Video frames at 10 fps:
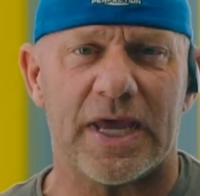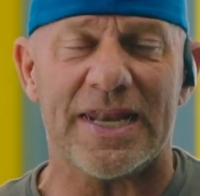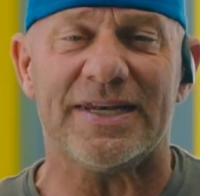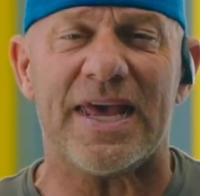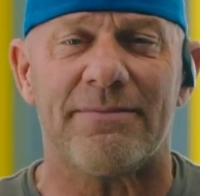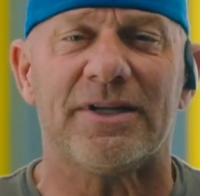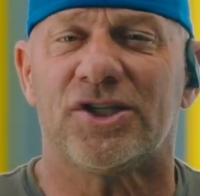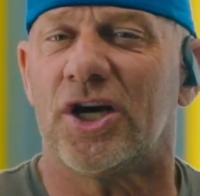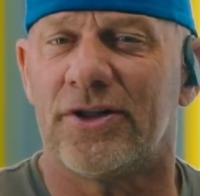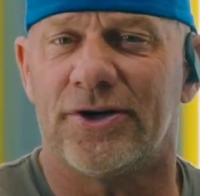and
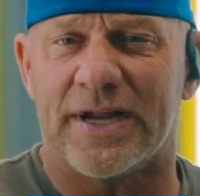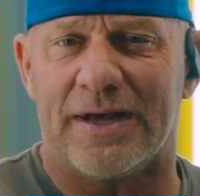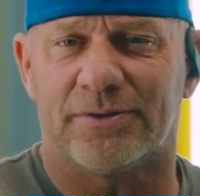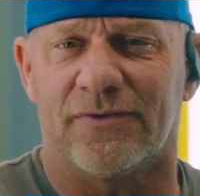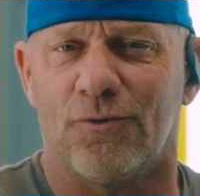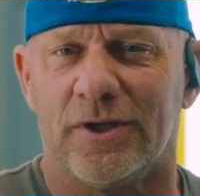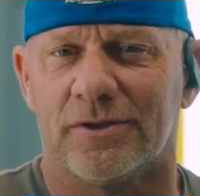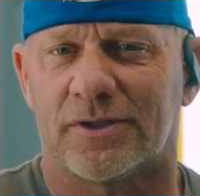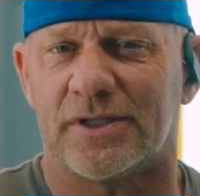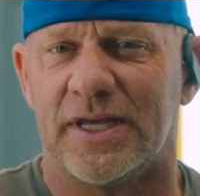damage other types of wheels.